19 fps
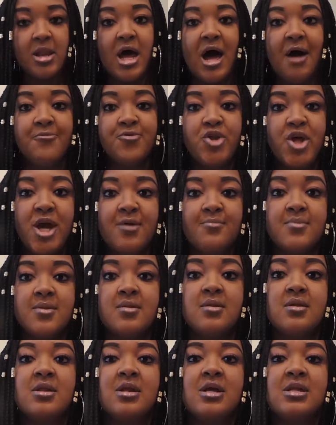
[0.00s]

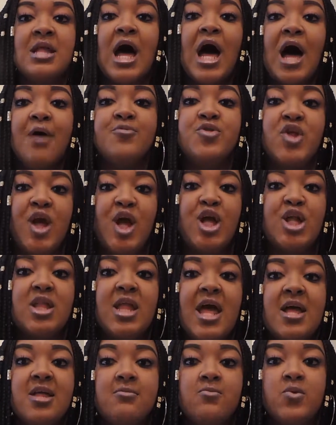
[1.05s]
object
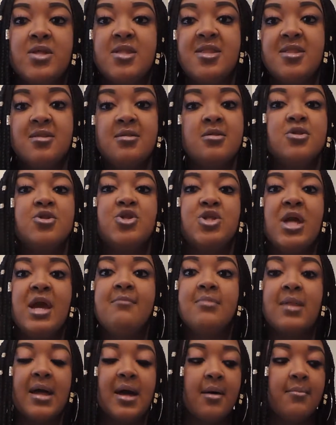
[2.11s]
that was
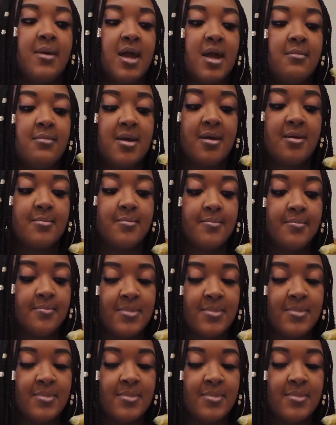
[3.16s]
shaped like a baby.